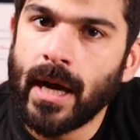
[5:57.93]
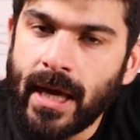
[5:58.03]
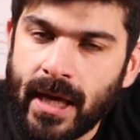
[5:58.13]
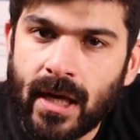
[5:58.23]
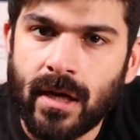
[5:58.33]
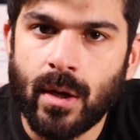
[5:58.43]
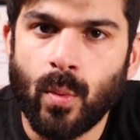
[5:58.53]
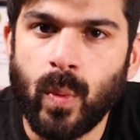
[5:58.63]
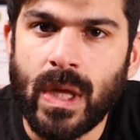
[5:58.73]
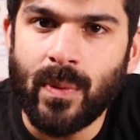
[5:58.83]
Here,
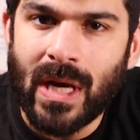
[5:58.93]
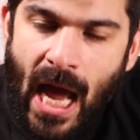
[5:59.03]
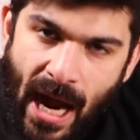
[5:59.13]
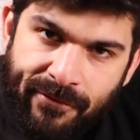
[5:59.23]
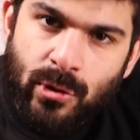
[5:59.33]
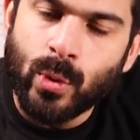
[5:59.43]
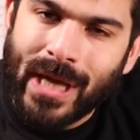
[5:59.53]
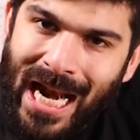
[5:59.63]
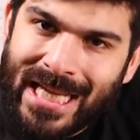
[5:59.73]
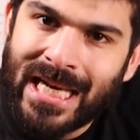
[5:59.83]
we will have to
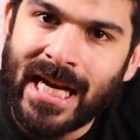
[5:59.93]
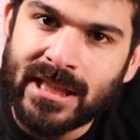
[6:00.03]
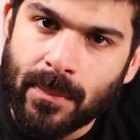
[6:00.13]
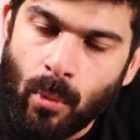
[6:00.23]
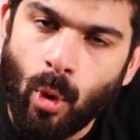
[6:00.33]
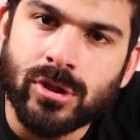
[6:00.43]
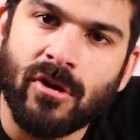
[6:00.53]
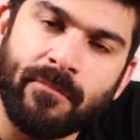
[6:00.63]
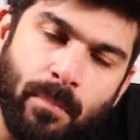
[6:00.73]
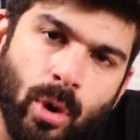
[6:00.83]
calculate the moles of